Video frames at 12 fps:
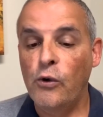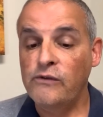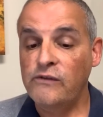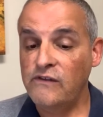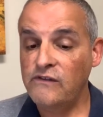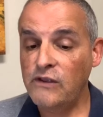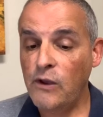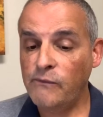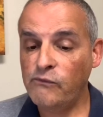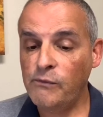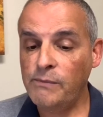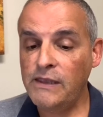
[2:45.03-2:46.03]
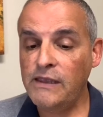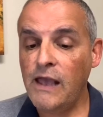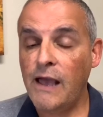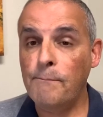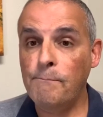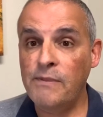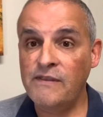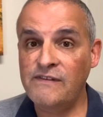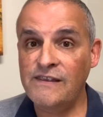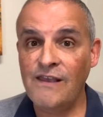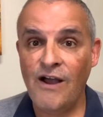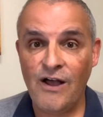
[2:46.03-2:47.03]
Disney hopes will be a
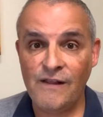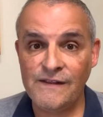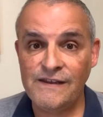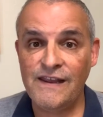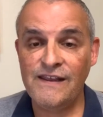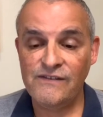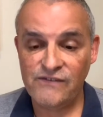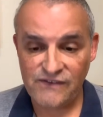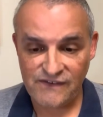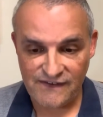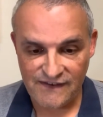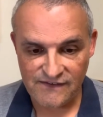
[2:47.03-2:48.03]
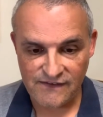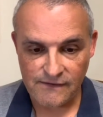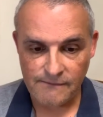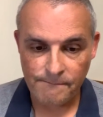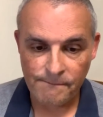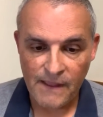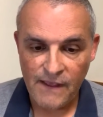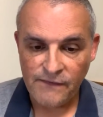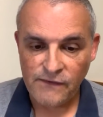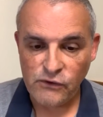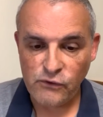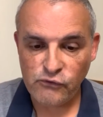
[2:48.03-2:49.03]
busy holiday season.
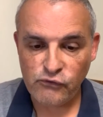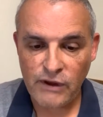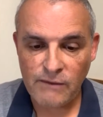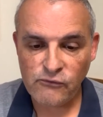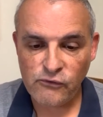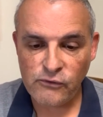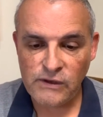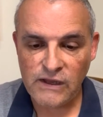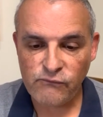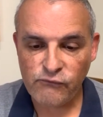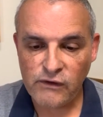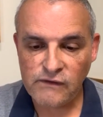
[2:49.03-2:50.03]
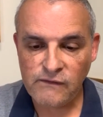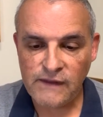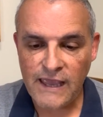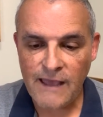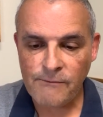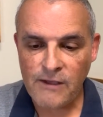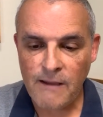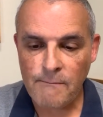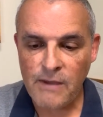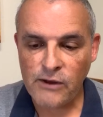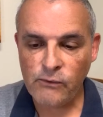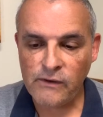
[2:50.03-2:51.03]
The new tram turn in front of the Epcot
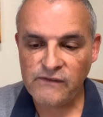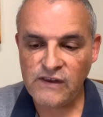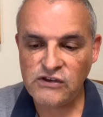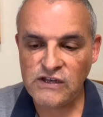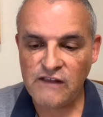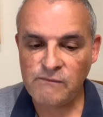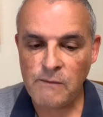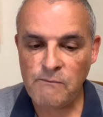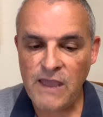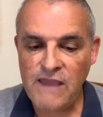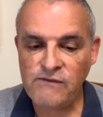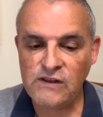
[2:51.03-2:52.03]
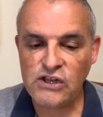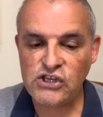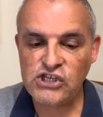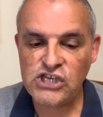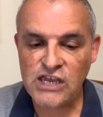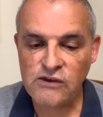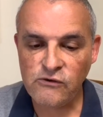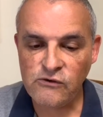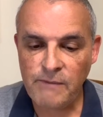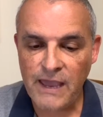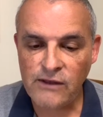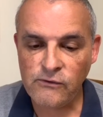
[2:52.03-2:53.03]
monorail station has been paved in a checkered
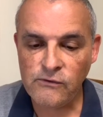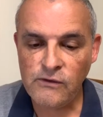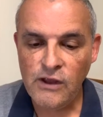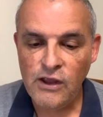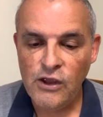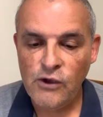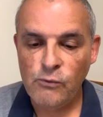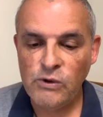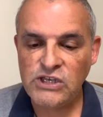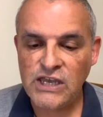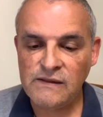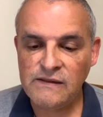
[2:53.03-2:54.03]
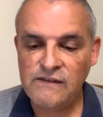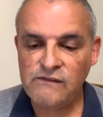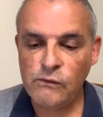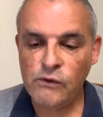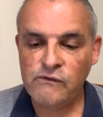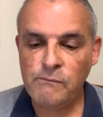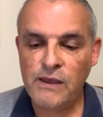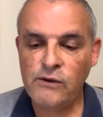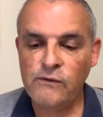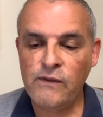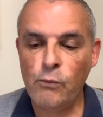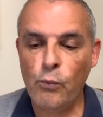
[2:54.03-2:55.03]
pattern, which at least looks better
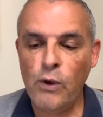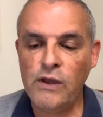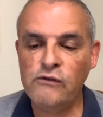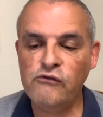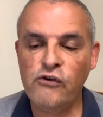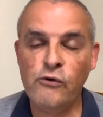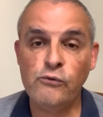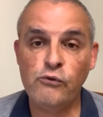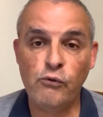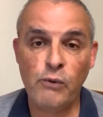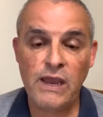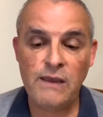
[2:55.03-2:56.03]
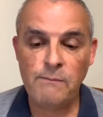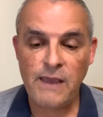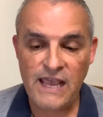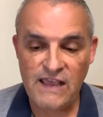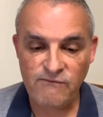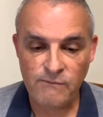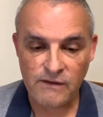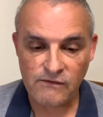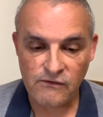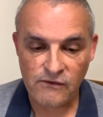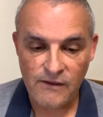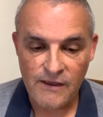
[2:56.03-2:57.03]
than one-tone gray pavement.